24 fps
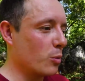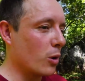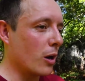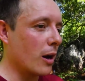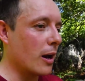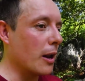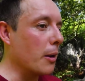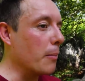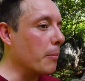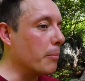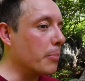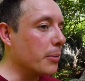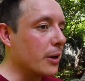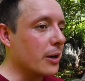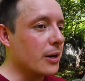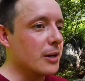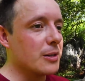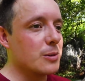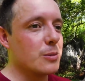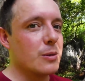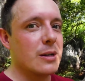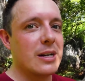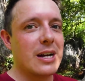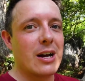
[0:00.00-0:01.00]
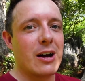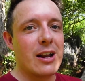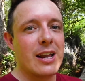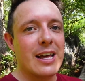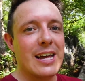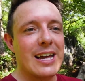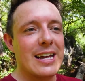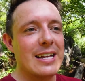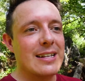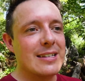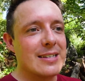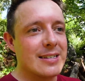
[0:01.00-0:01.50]
What kind of birds? What kind
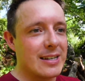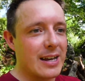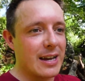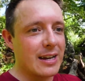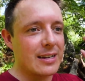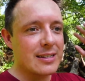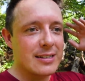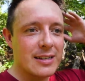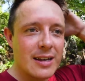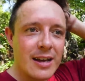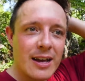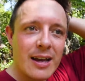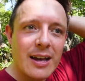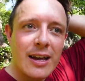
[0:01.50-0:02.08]
of insects?